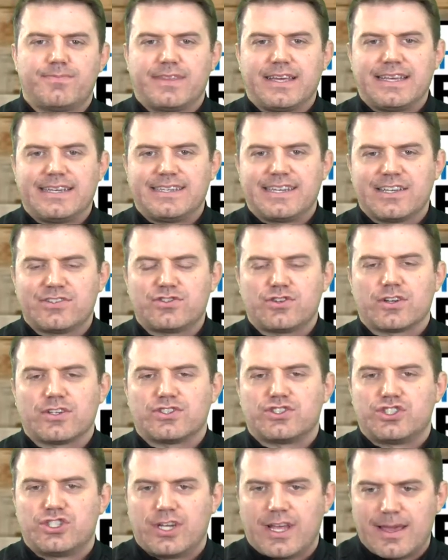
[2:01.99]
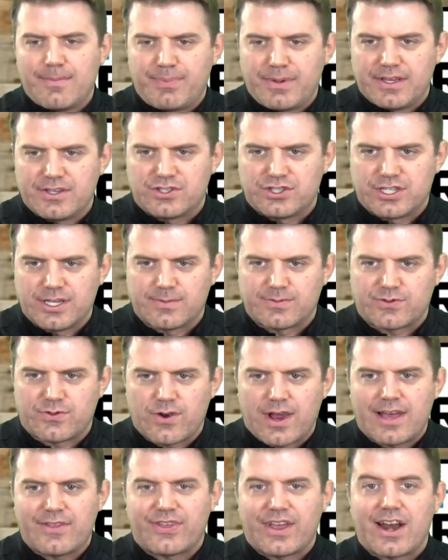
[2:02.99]
the district championships
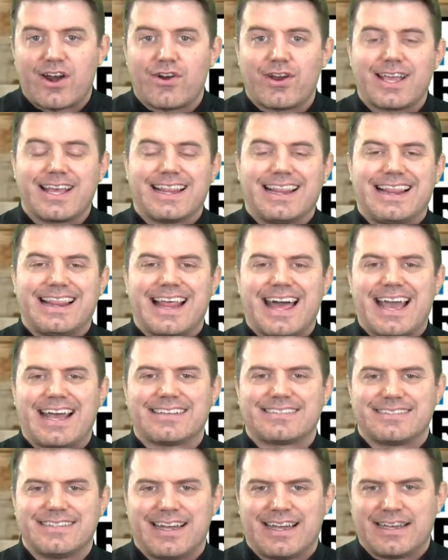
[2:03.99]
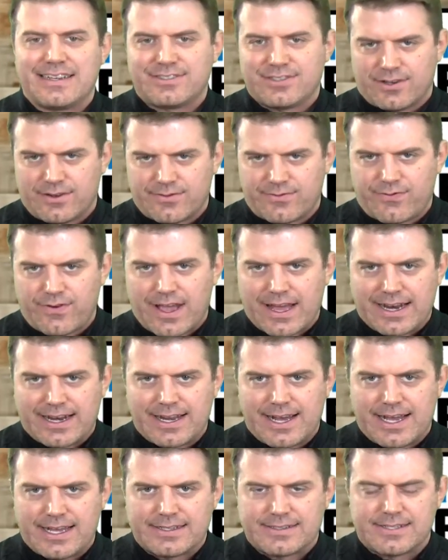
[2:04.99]
throughout the area last night on Friday
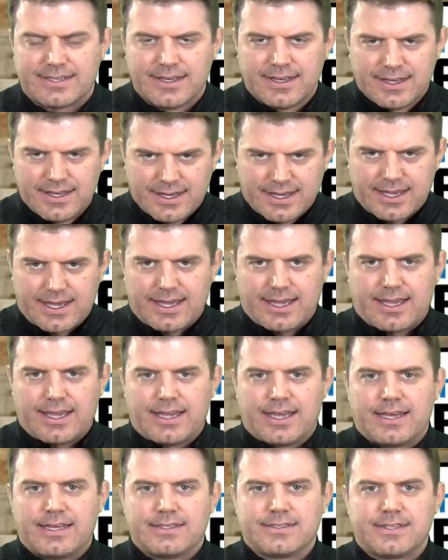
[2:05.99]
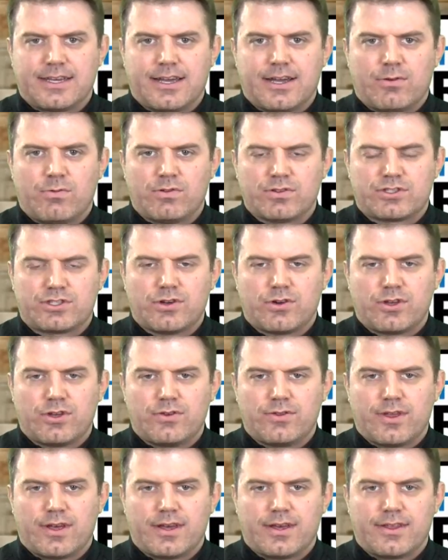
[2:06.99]
night. And we'll show you
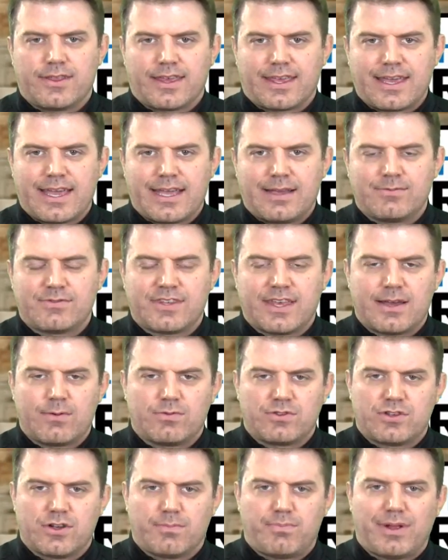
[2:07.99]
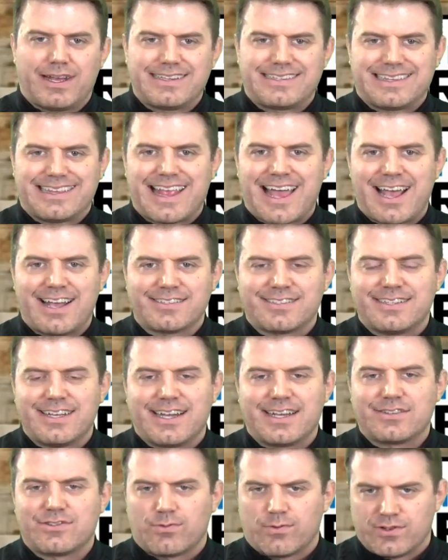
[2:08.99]
the games that took place last
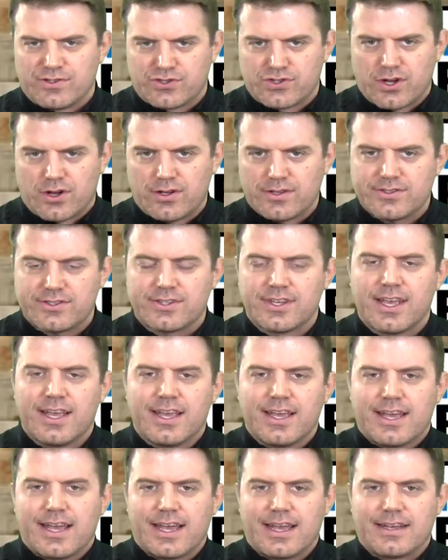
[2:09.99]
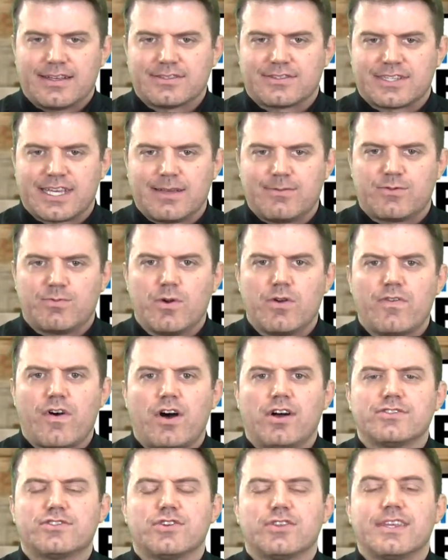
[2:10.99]
night, the results, as teams move
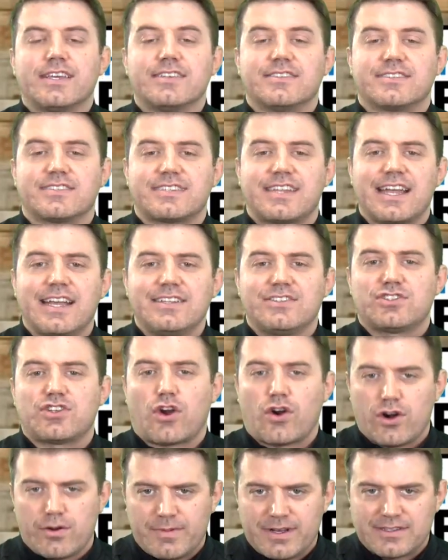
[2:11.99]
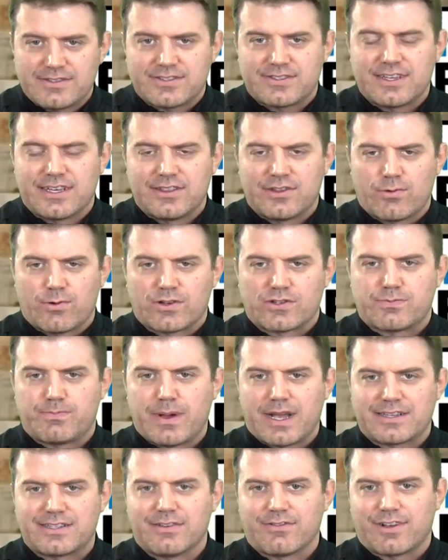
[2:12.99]
on to the state tournaments in the
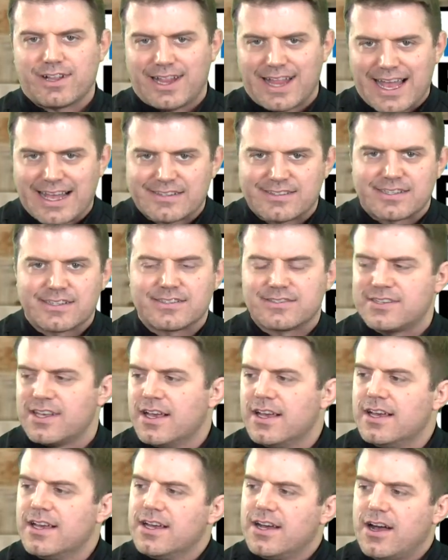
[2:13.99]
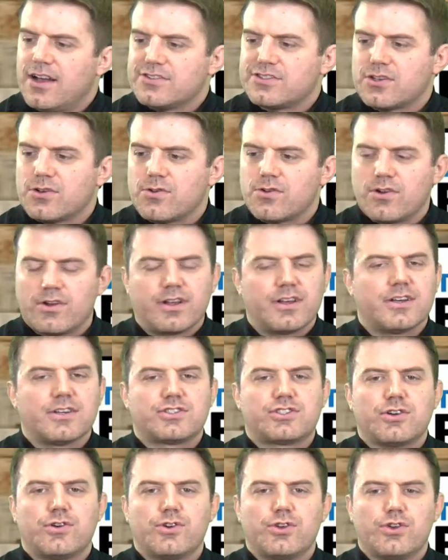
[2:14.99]
respective classes. Also going to
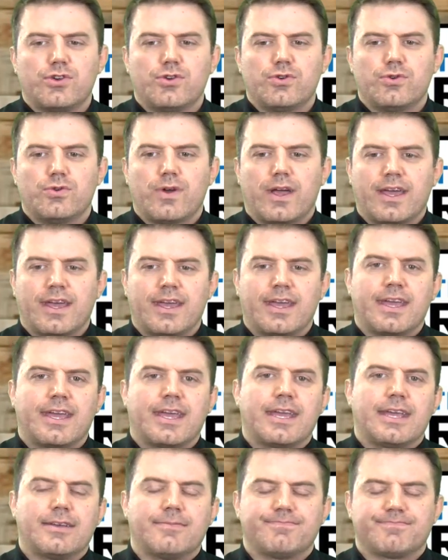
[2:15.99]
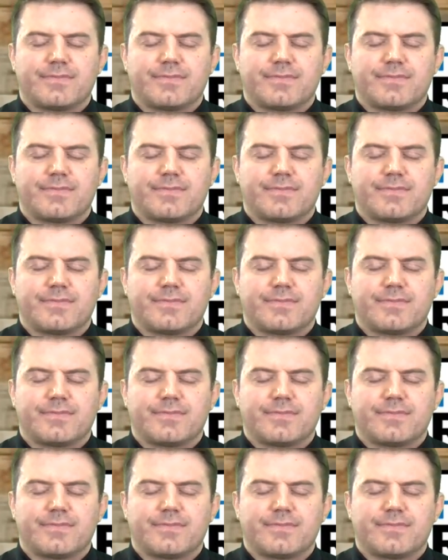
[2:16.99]
show you a